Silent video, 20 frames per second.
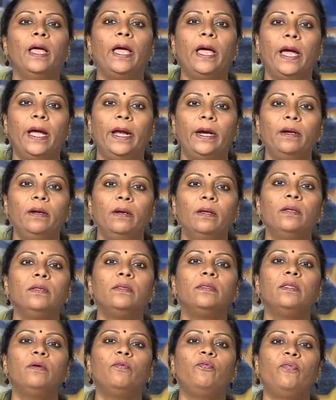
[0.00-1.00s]
and
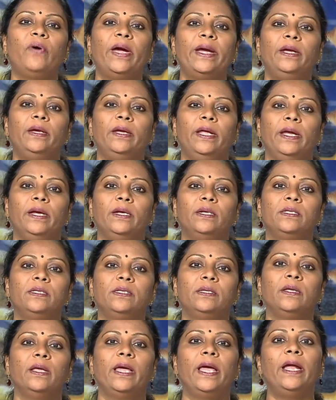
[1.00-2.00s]
the
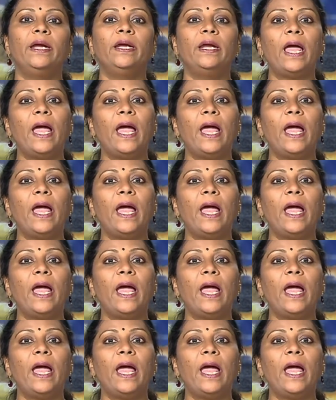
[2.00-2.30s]
phytates. And